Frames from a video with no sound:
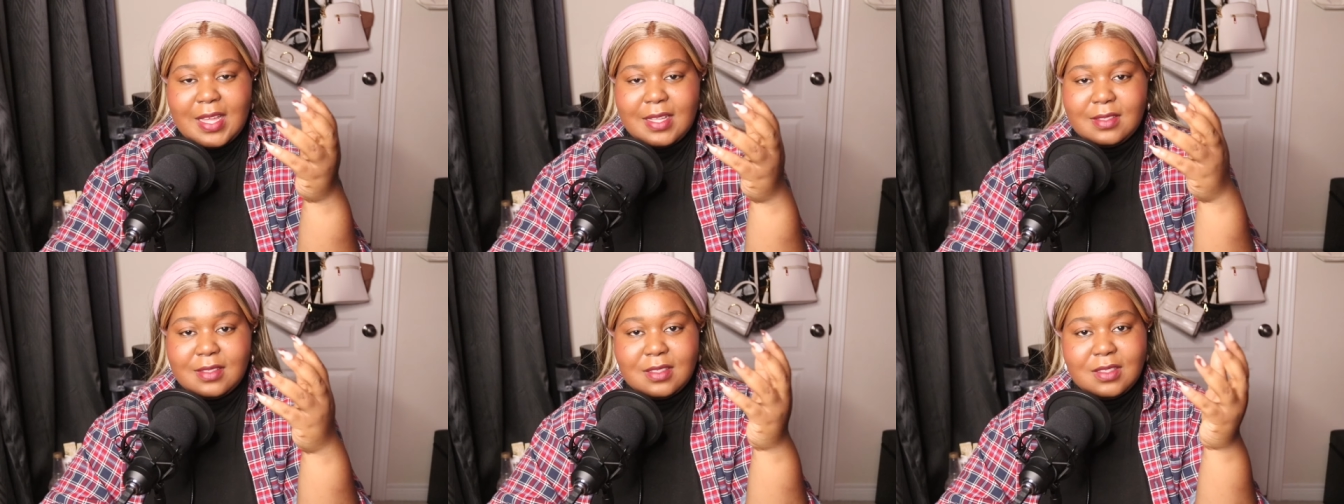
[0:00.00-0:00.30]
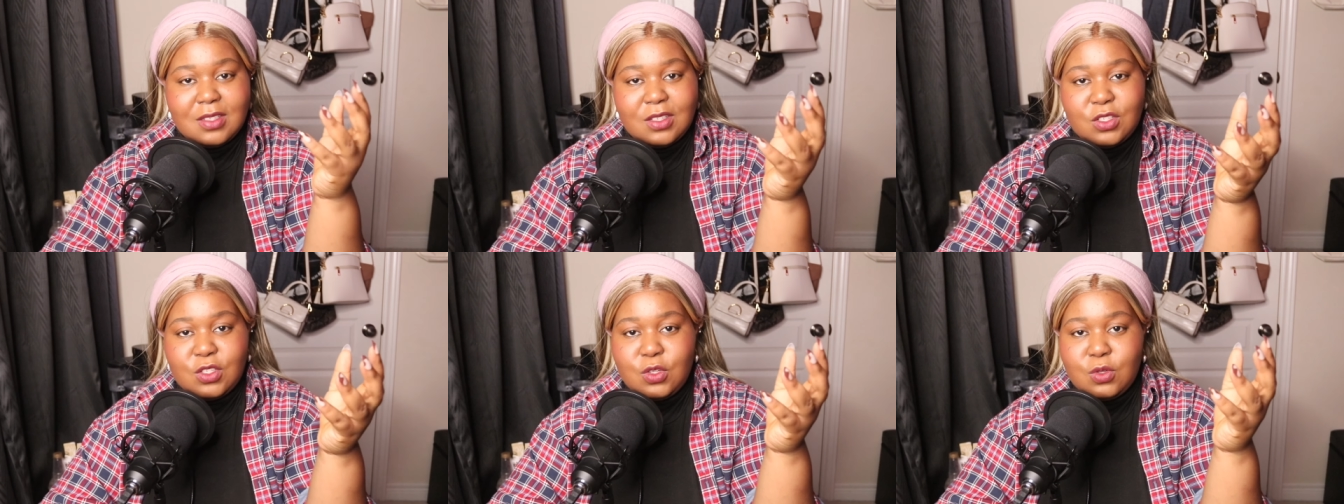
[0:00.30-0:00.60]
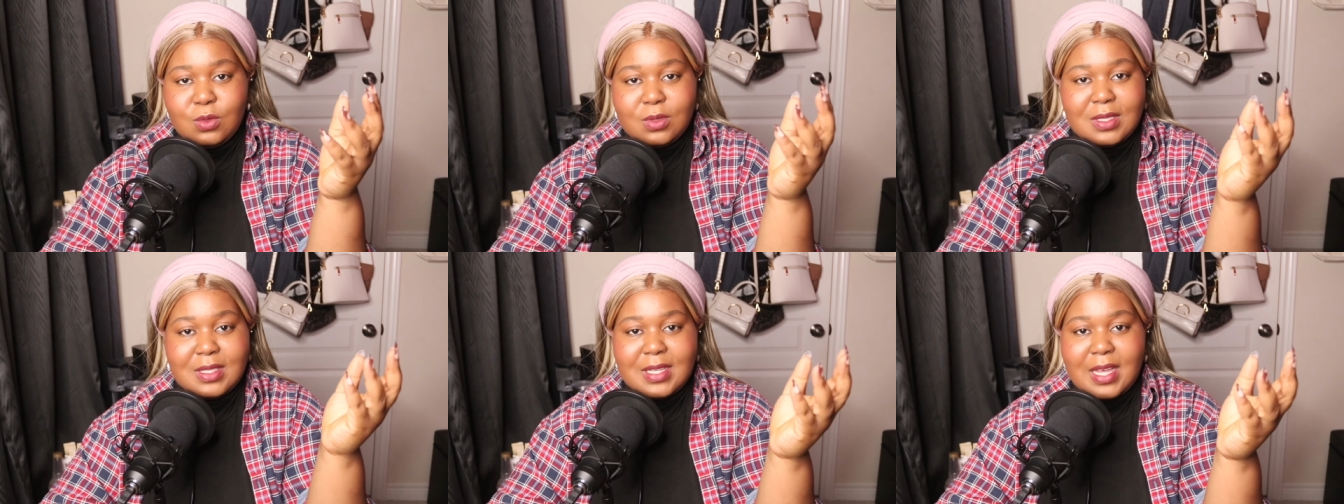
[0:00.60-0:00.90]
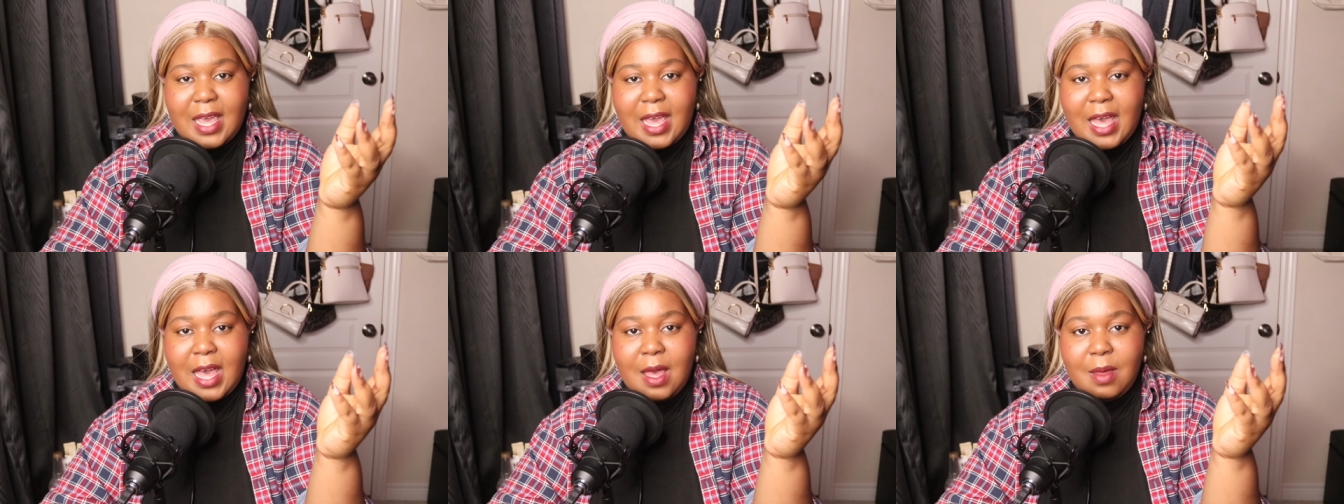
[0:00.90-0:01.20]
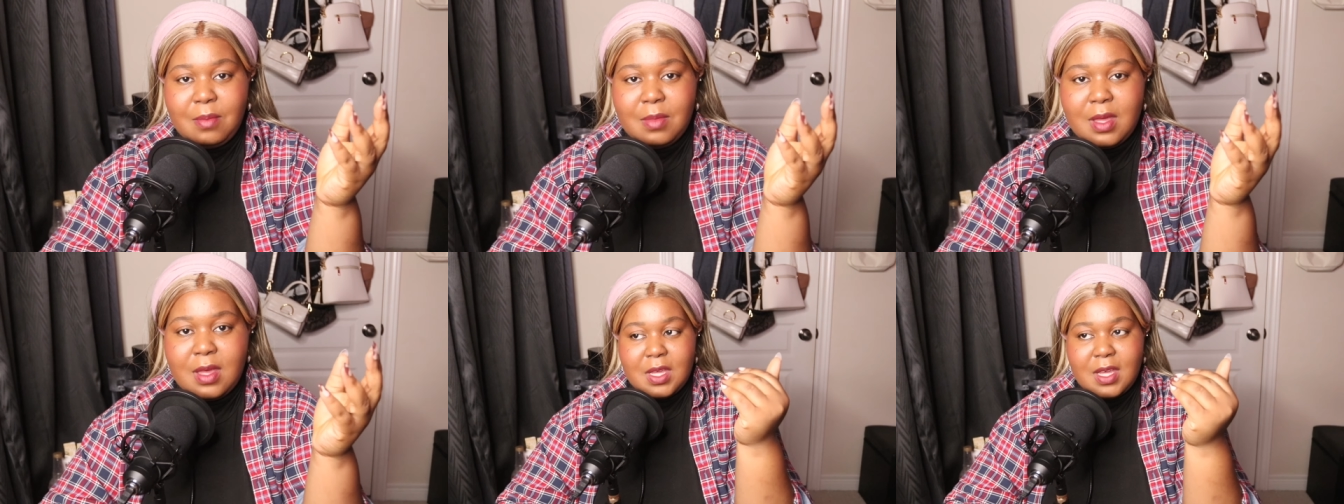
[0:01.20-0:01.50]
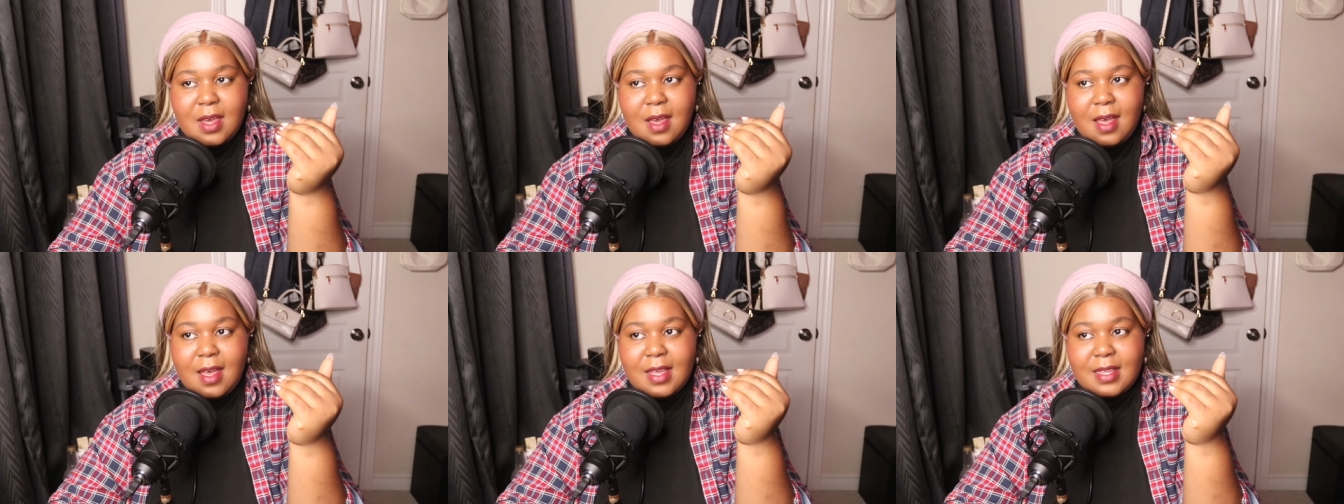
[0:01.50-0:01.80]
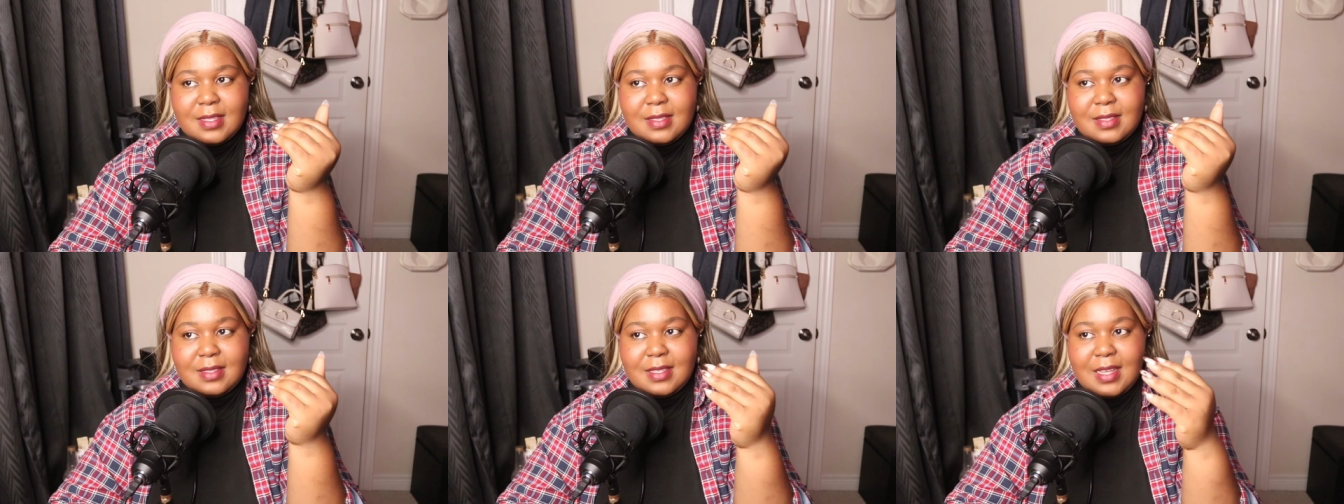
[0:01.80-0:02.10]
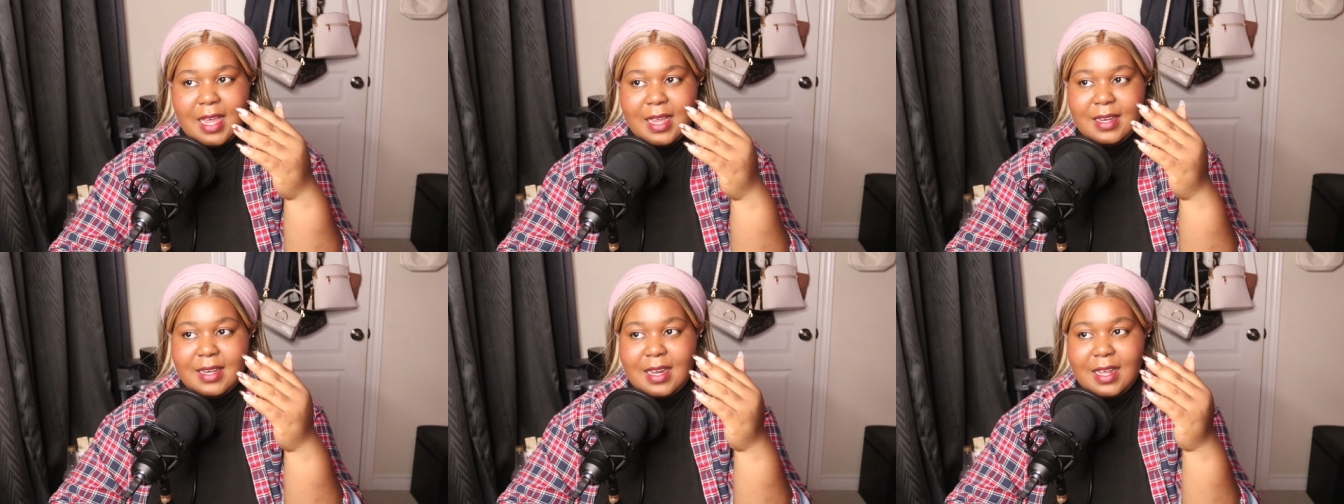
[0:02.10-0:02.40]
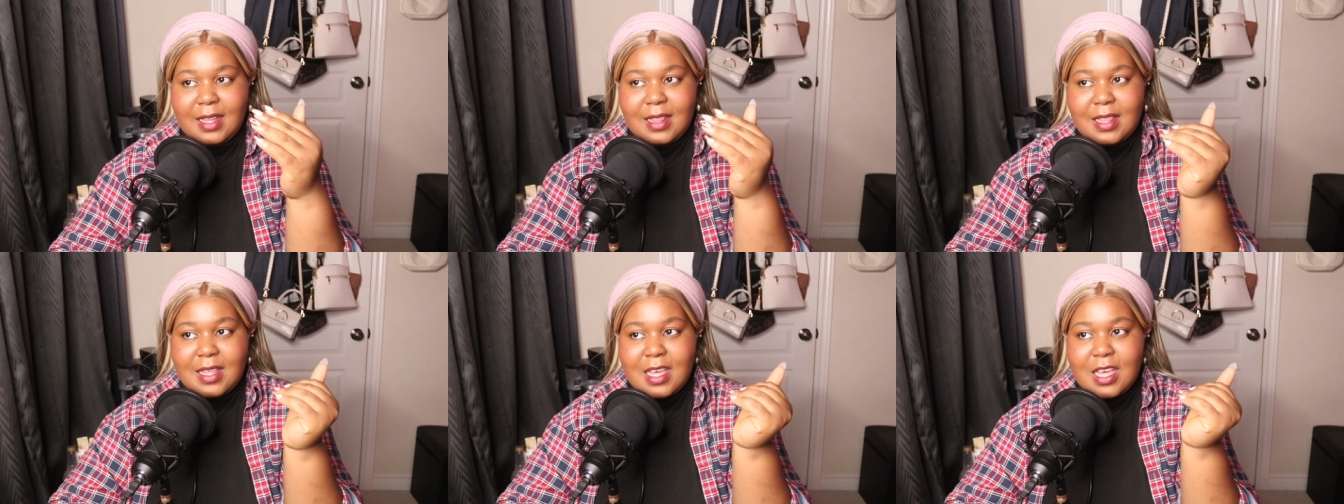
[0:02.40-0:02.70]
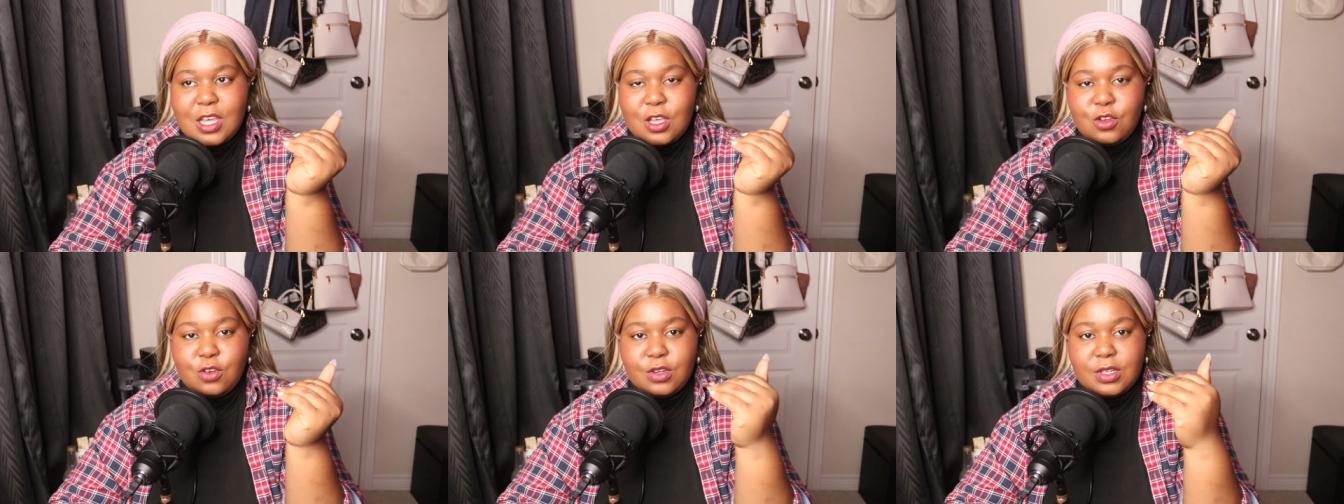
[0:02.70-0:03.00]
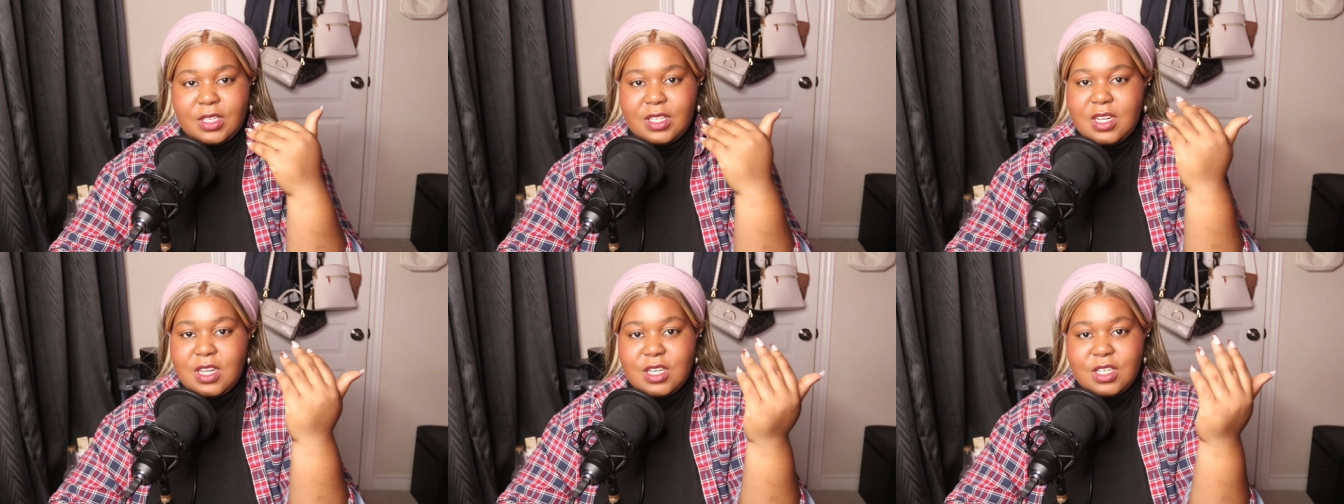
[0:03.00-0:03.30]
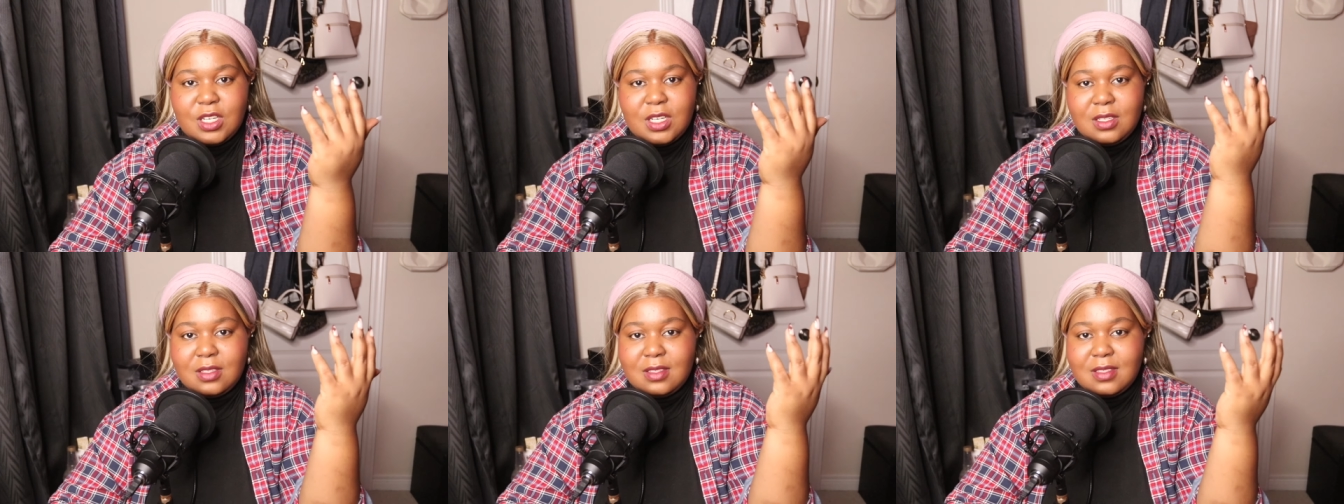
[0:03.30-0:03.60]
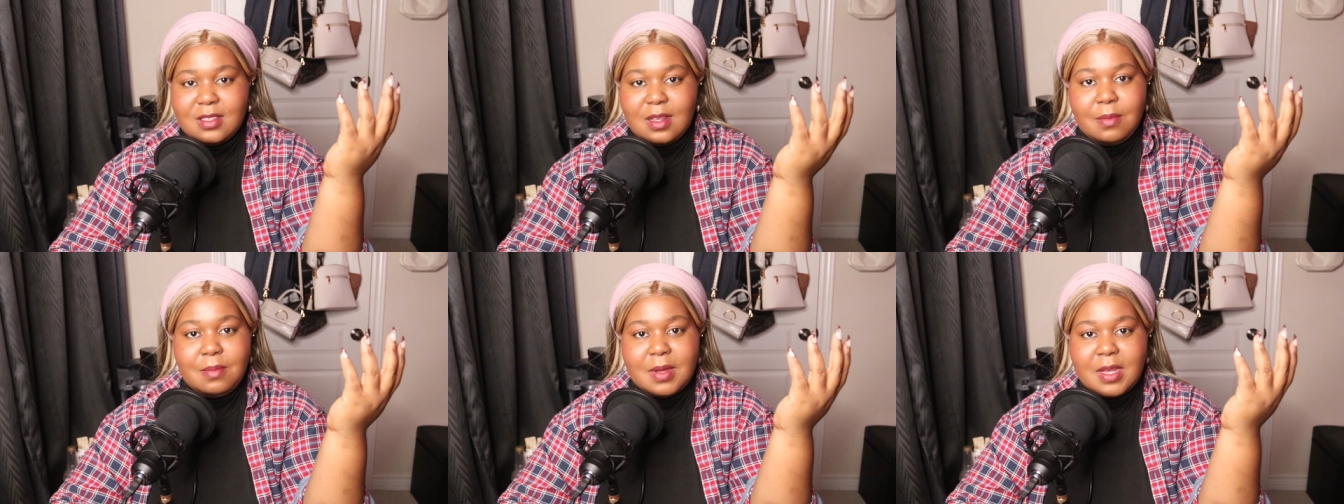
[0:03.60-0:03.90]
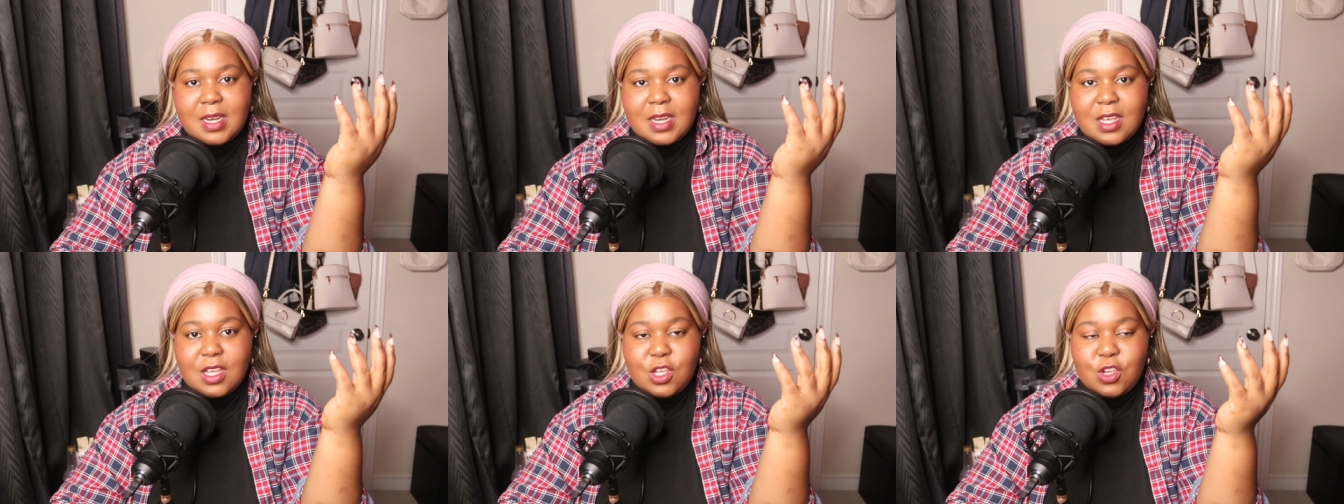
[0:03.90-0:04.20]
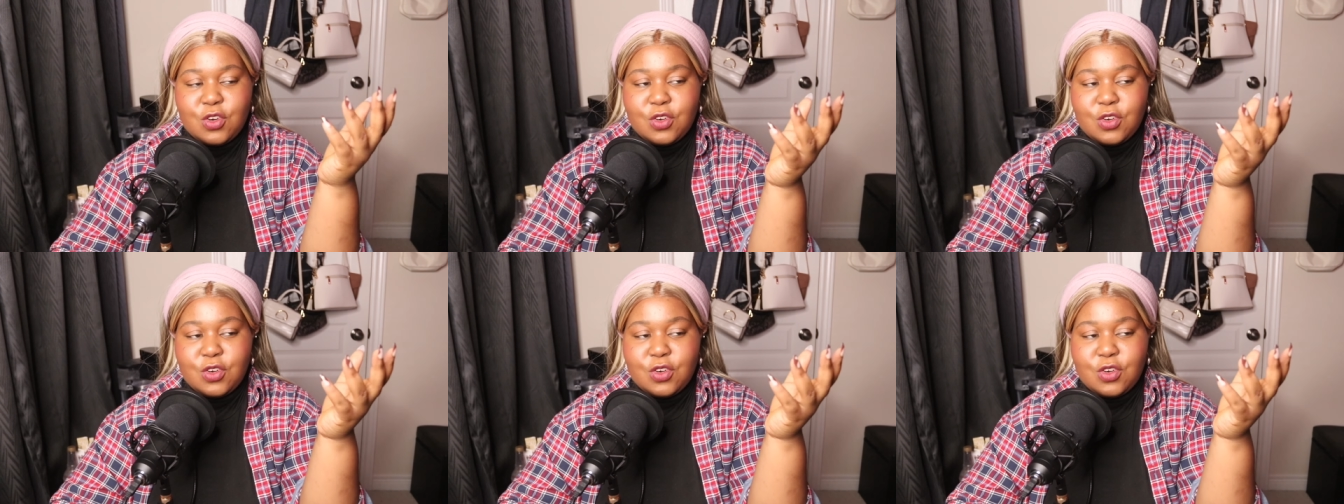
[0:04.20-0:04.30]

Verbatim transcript: it's the new scam because technically you're teaching somebody,